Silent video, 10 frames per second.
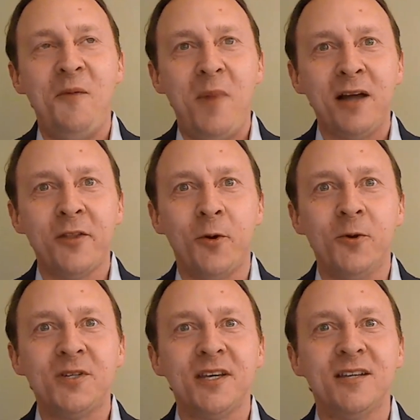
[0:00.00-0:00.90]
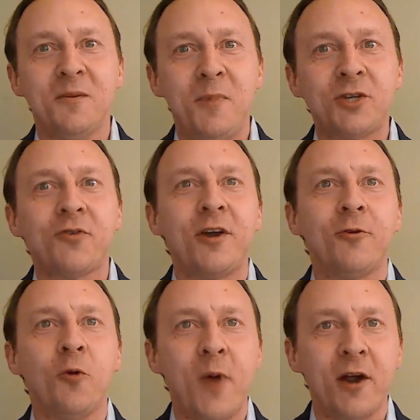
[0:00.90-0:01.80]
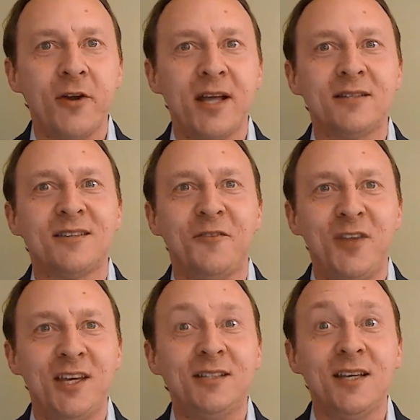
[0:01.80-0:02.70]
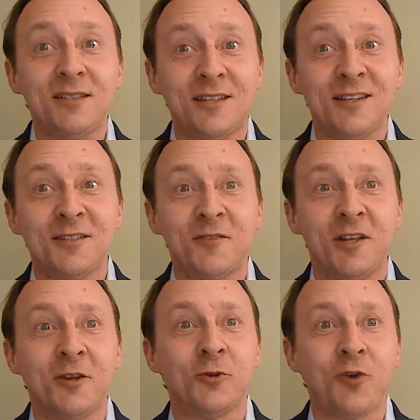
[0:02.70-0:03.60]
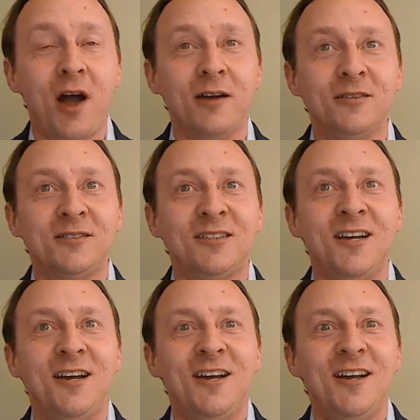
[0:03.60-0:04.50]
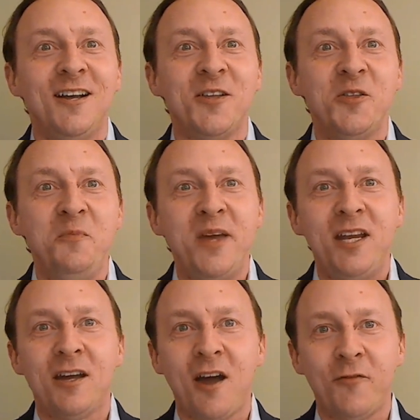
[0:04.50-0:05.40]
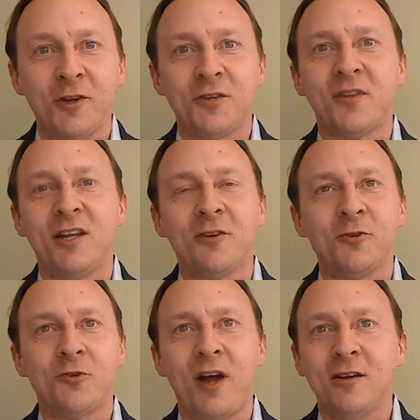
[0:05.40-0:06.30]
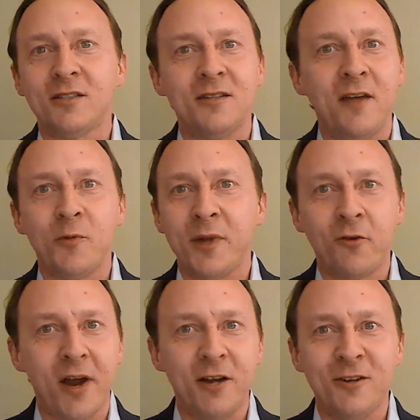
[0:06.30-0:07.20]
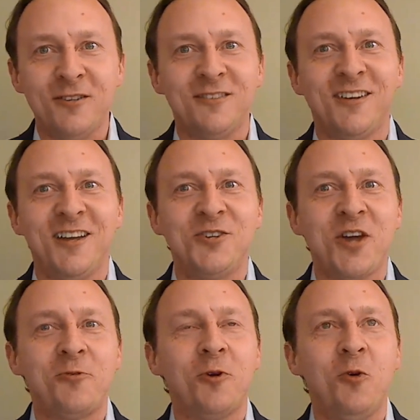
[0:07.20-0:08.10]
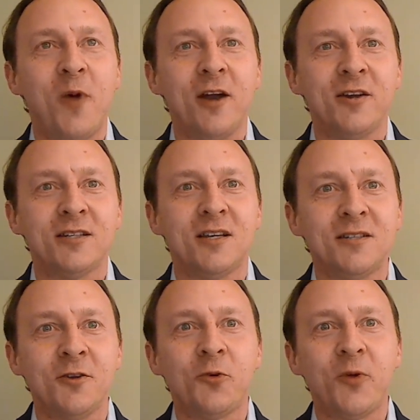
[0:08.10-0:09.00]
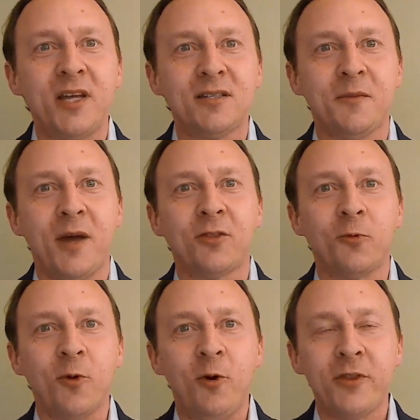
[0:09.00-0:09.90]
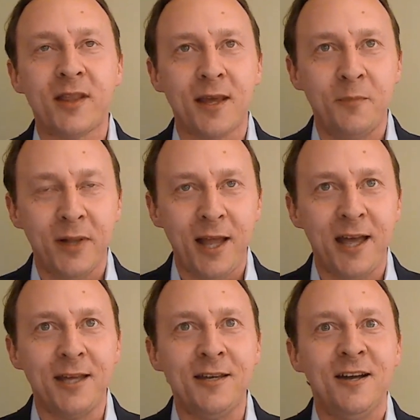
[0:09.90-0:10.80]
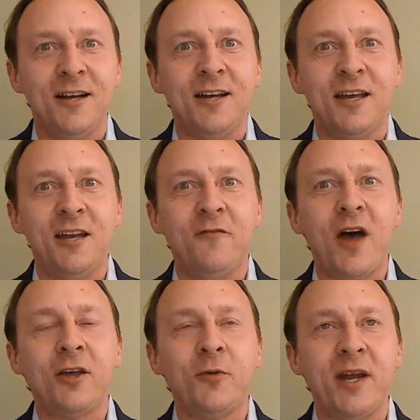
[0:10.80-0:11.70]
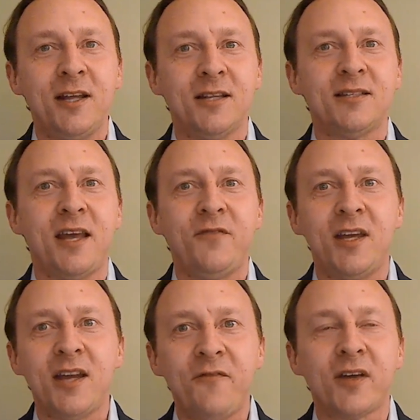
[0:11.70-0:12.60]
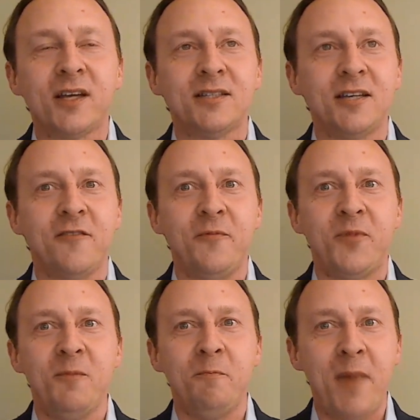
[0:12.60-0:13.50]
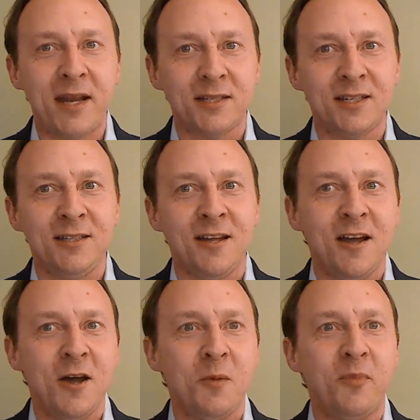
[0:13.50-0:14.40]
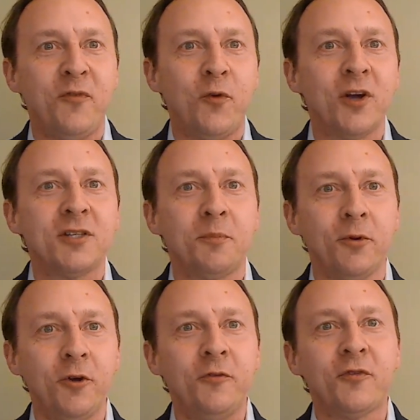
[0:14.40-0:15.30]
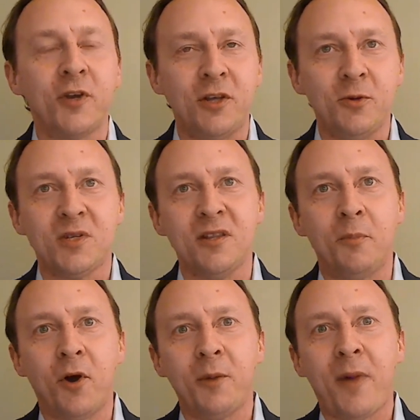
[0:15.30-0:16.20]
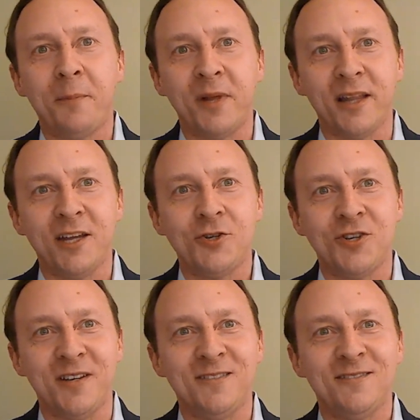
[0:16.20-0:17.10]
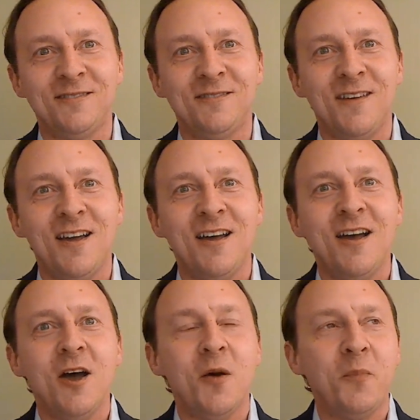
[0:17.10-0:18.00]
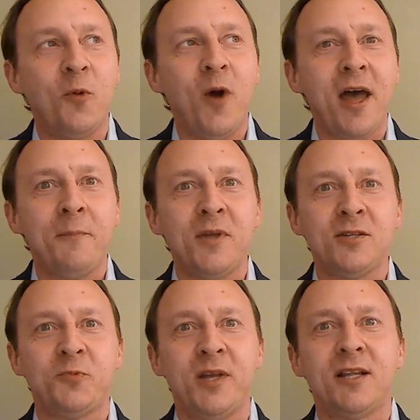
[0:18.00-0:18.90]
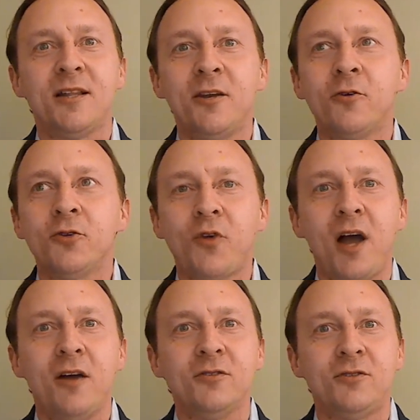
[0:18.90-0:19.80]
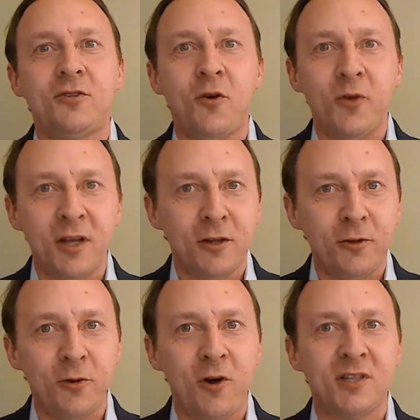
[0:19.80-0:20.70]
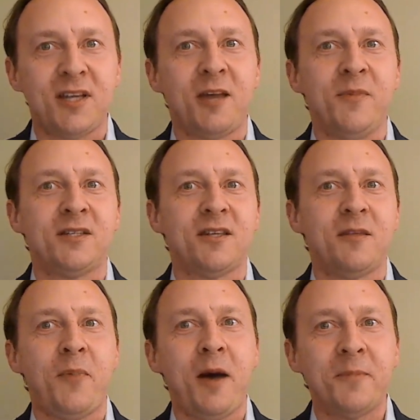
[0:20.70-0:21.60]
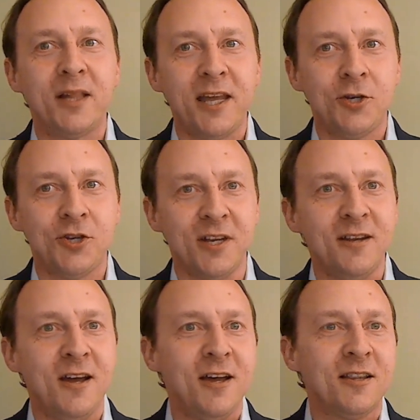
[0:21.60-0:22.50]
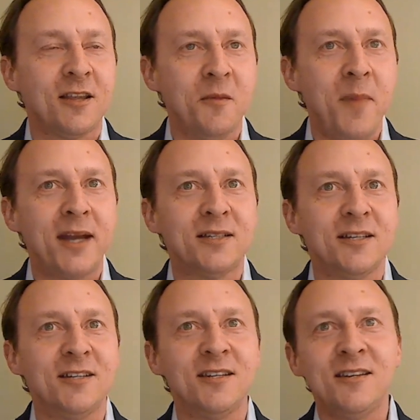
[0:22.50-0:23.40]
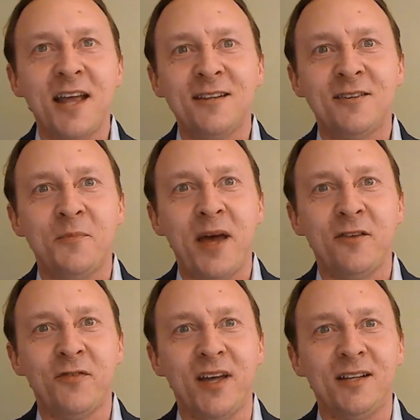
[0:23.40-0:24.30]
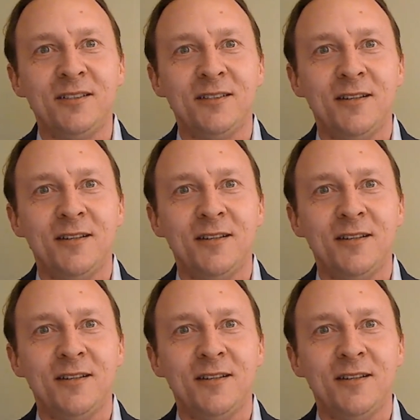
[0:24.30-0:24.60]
Among those is a much greater awareness of the existence of clinical trials the media coverage of clinical trials has never been greater, and general awareness has increased about the role that they play in evaluating the safety and efficacy of medicine before it's approved for use in the broad population. But what happens when clinical trials don't include all segments of the population that the medicine is intended to benefit?